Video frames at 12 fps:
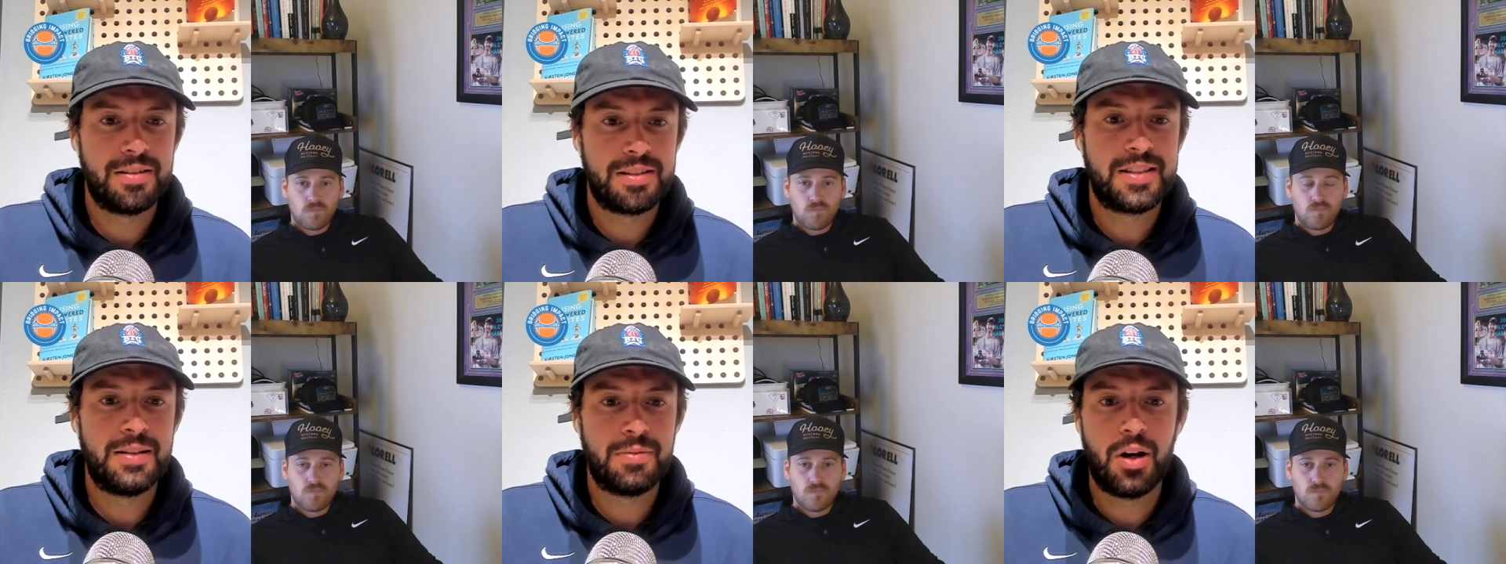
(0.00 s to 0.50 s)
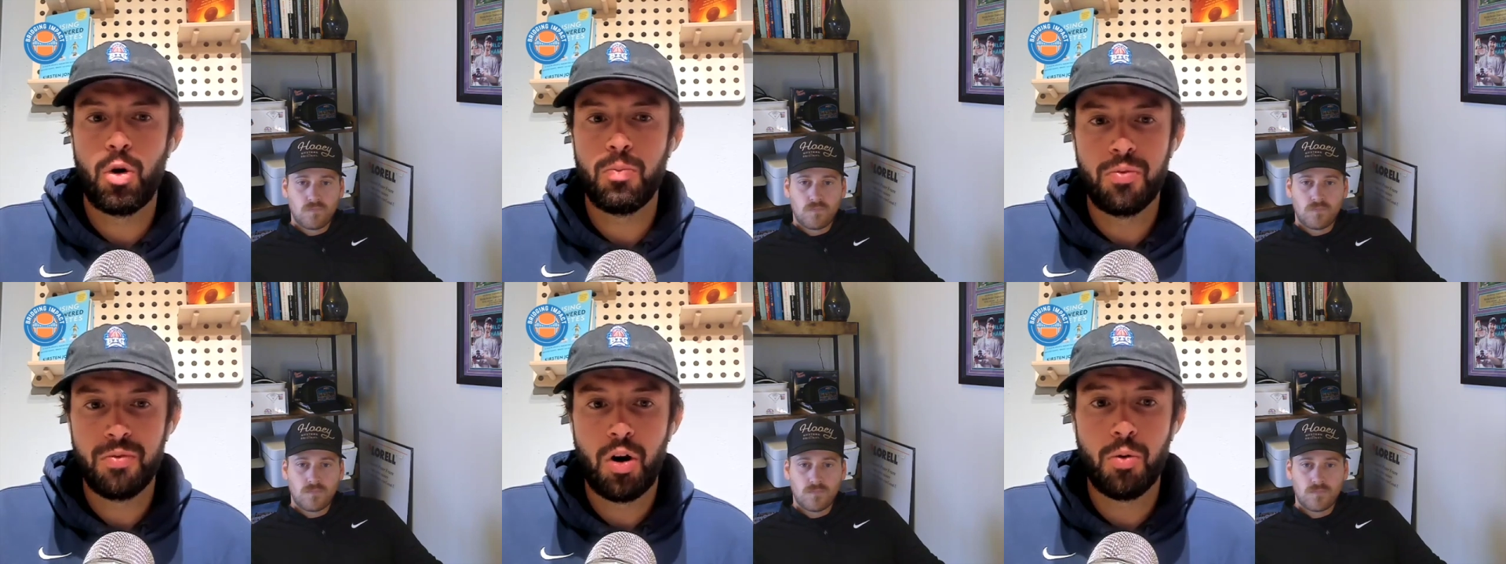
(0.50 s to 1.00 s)
Speaker 1: the team that
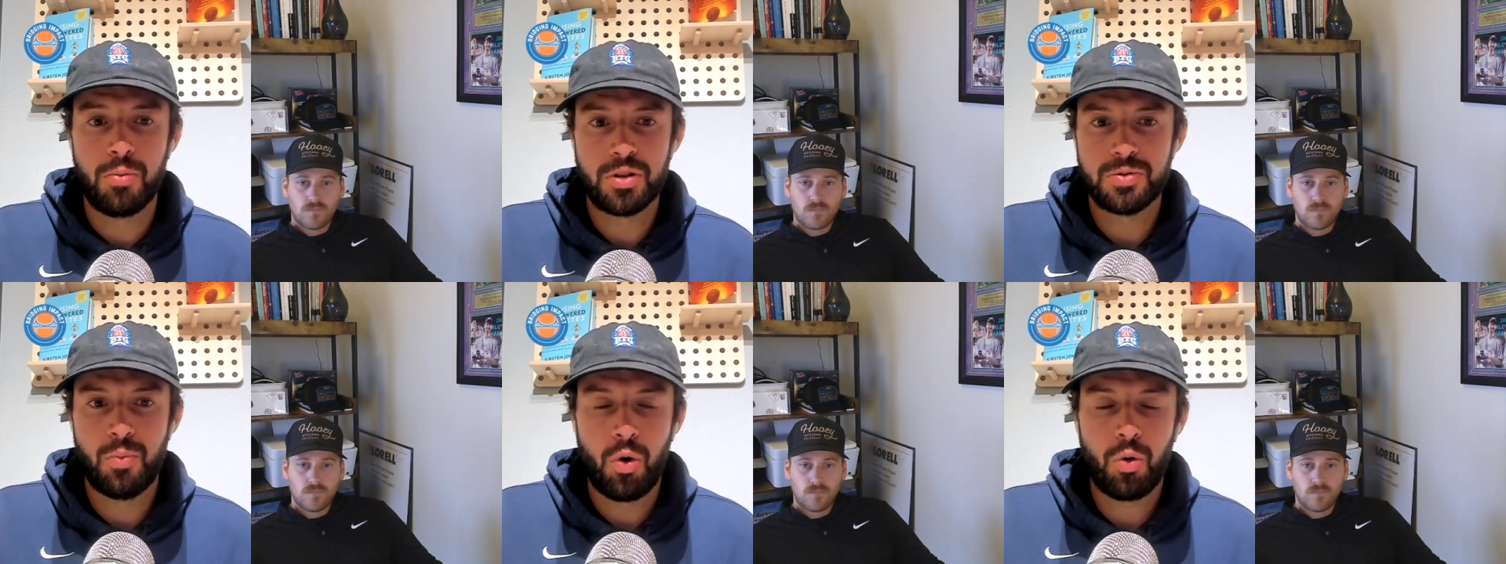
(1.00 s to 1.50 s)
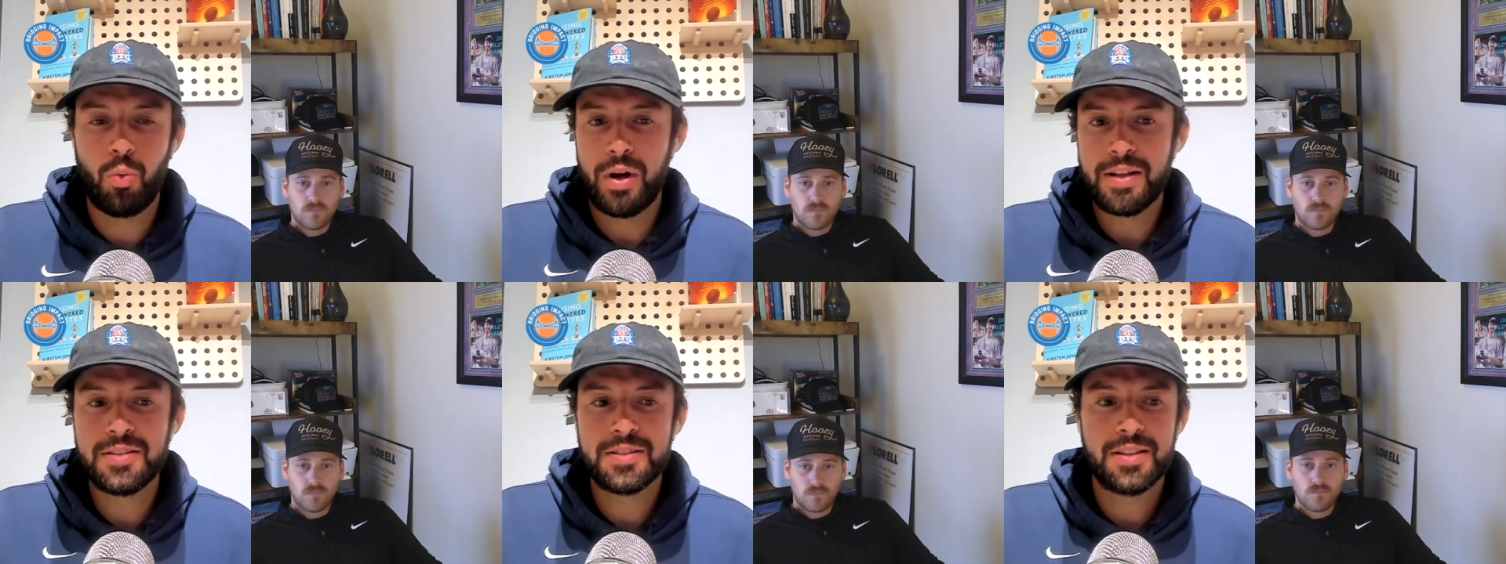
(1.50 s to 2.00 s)
home, homers more
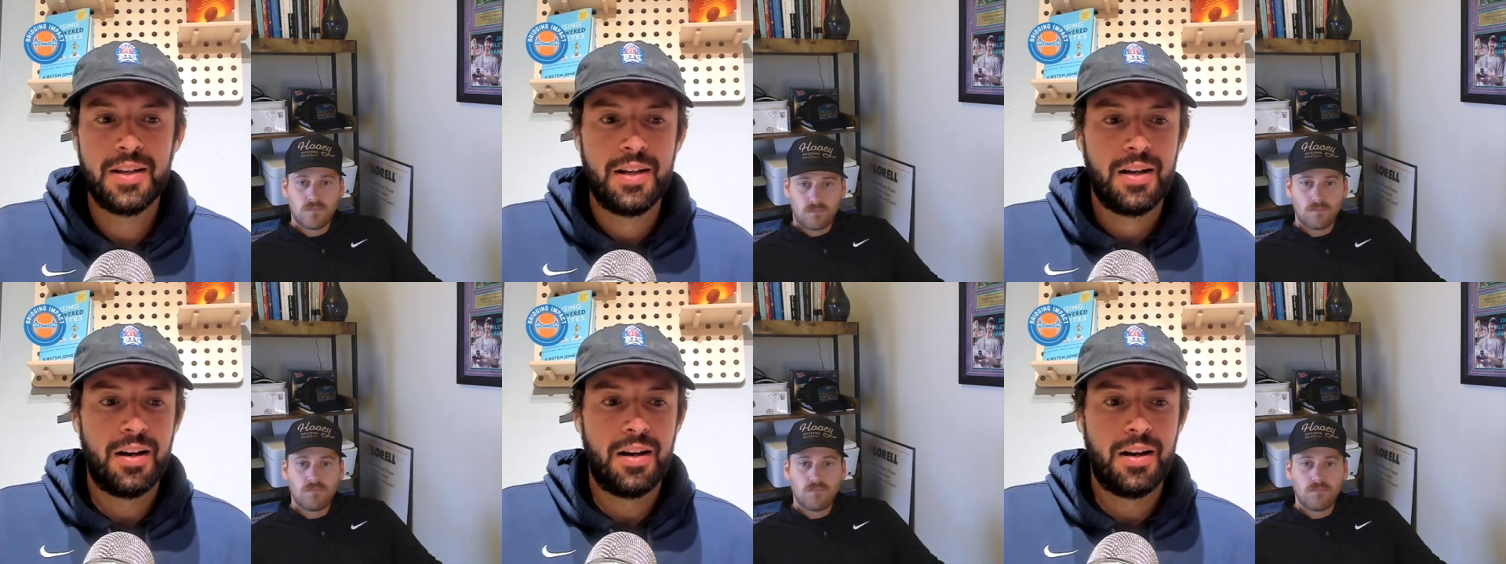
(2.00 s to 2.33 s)
wins.